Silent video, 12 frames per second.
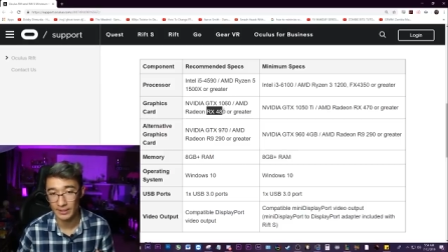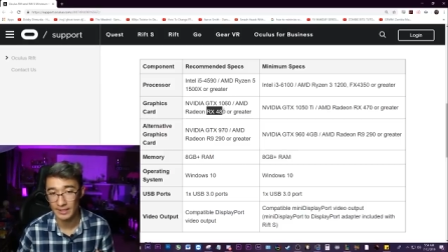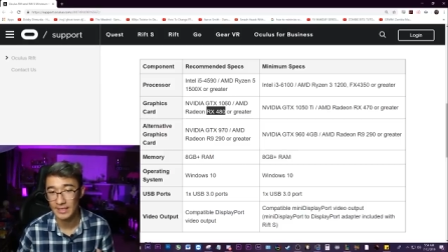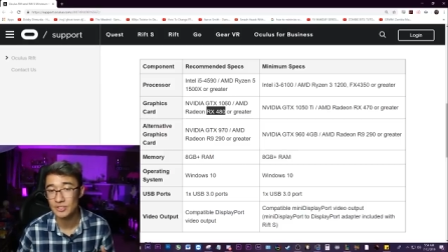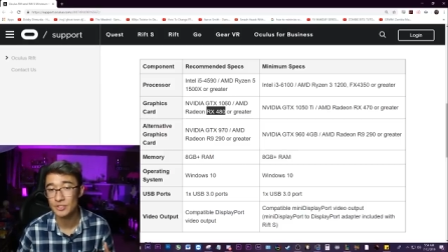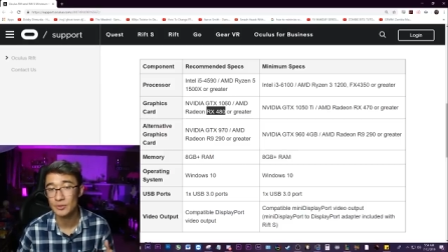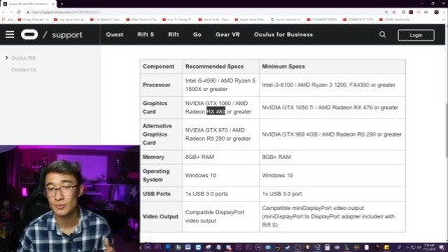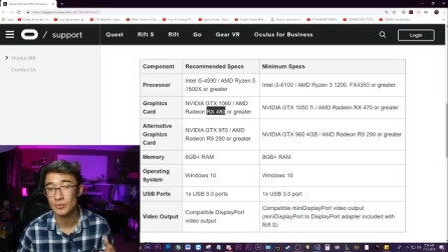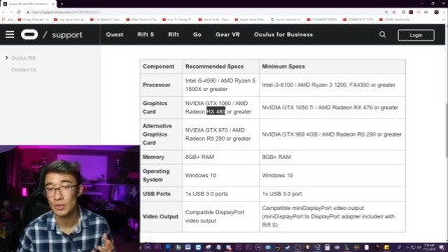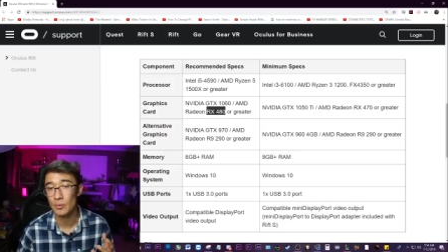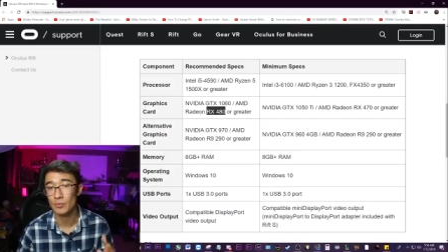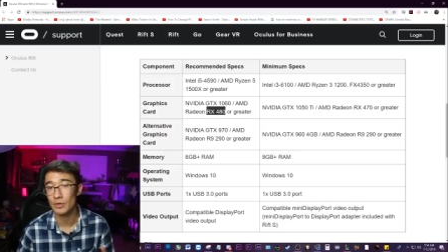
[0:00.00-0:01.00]
And in case you
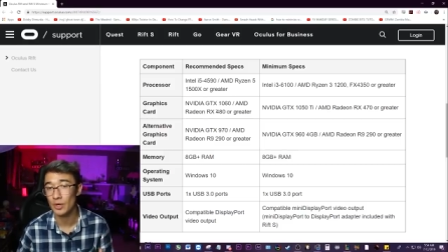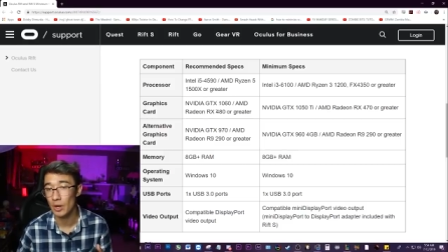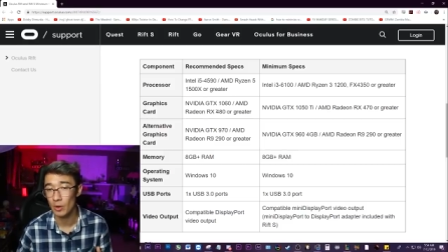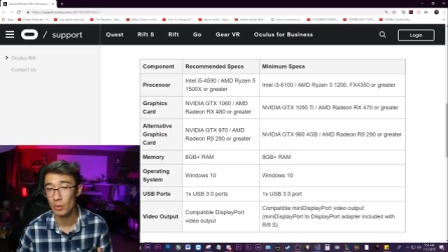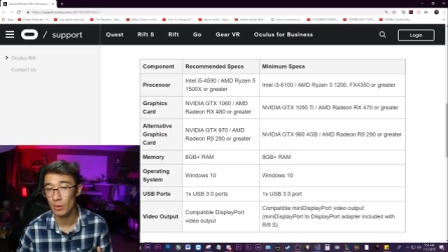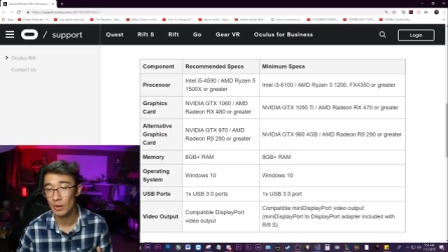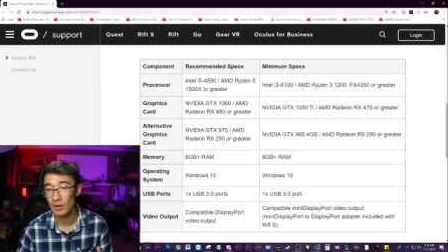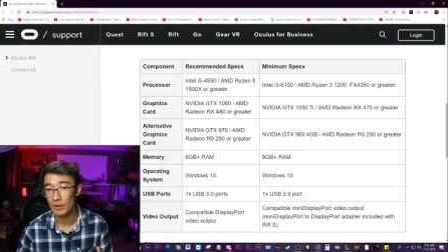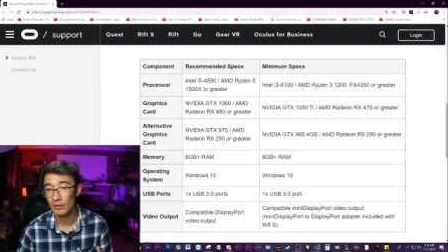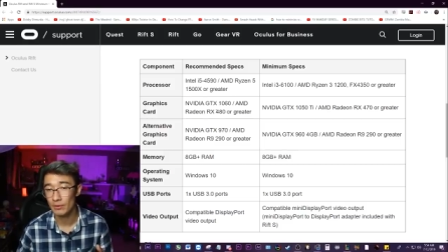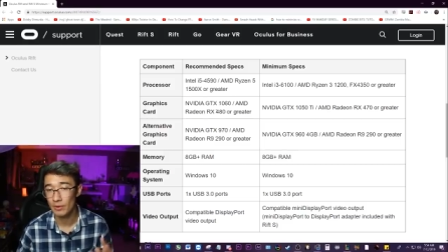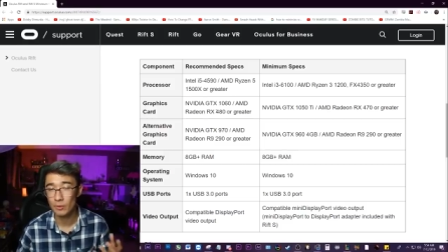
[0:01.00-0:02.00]
don't know,
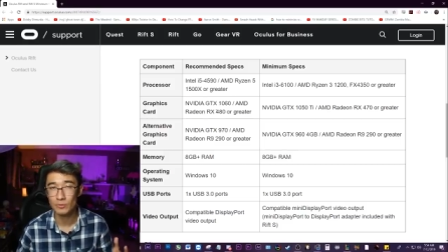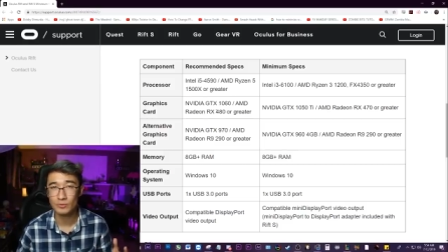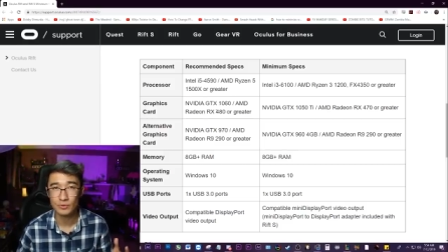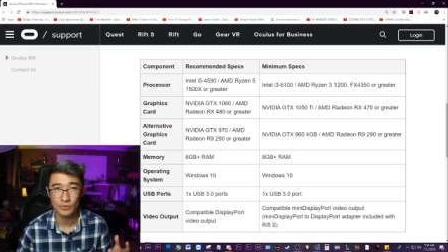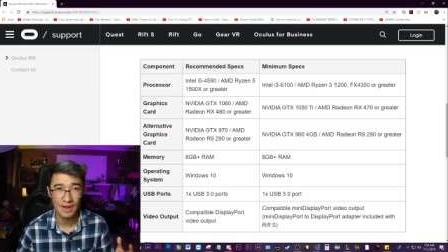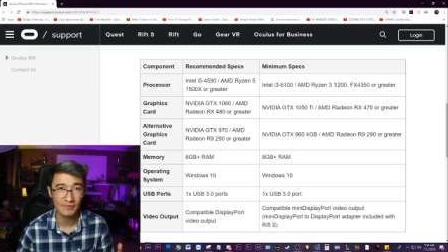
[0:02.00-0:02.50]
those